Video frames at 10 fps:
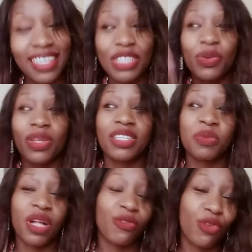That's why
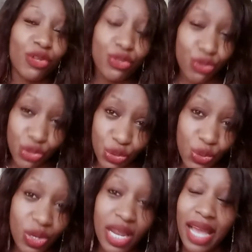these people have gone to
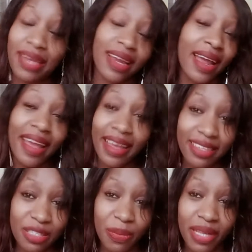school and are
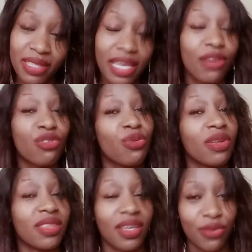experts and know
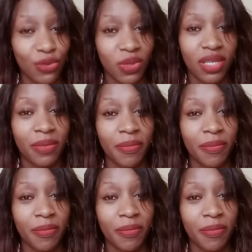what they're doing.